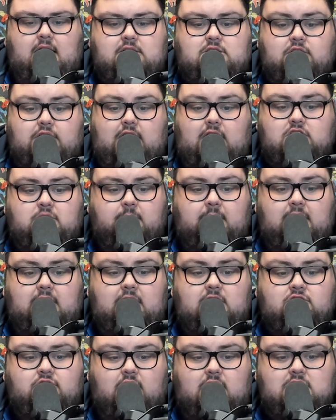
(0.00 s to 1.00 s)
So that should be
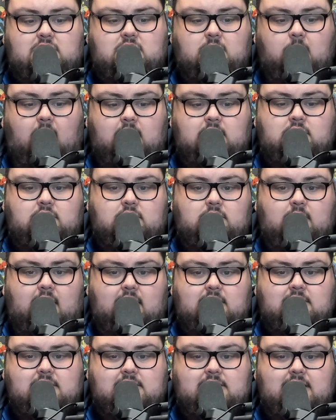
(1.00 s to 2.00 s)
an interesting one
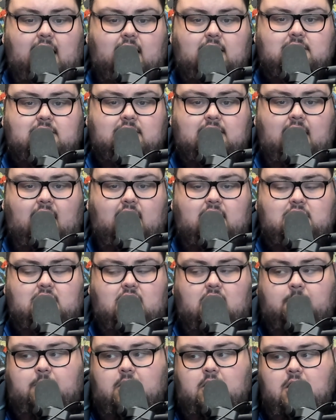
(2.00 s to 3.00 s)
to start the card
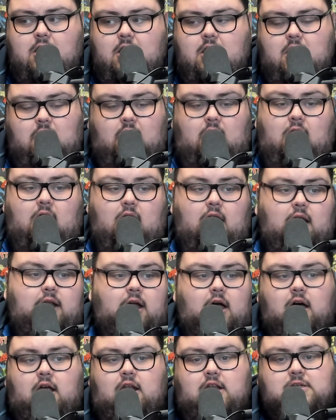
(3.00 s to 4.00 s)
there. But all
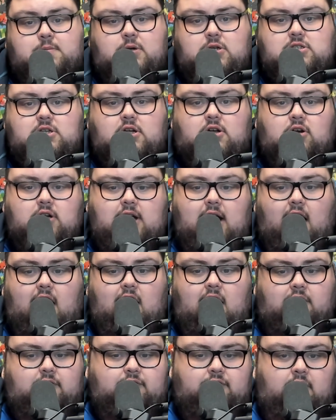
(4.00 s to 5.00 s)
in all, I suppose a good
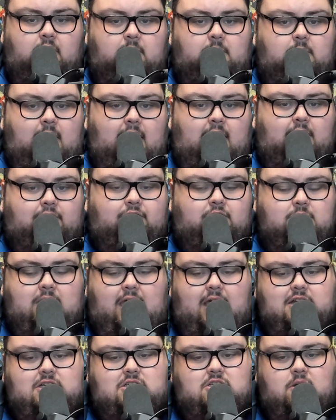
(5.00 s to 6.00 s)
card from
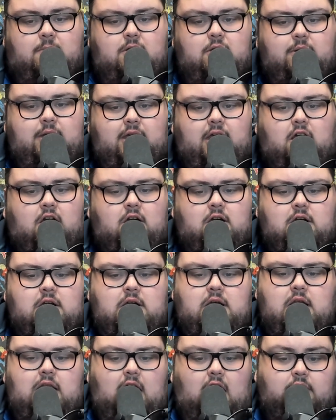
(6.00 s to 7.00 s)
KSW here. A
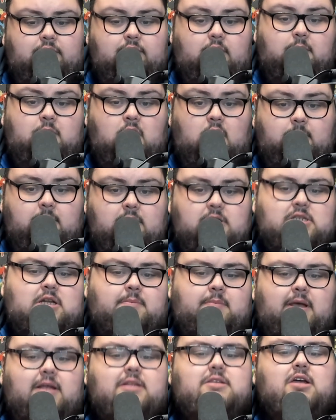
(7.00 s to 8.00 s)
lot of up and comers in
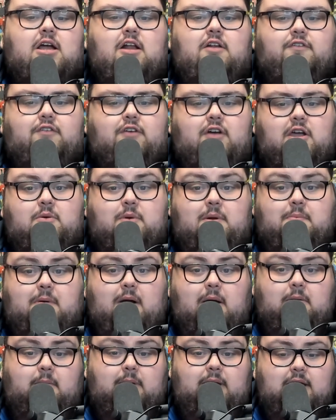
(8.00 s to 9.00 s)
a big title fight with
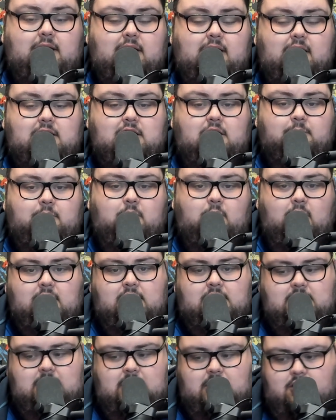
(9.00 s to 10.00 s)
probably the #1
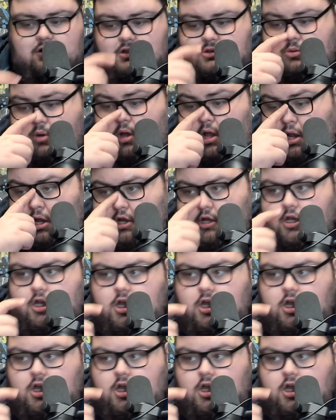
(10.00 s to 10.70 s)
contender as well.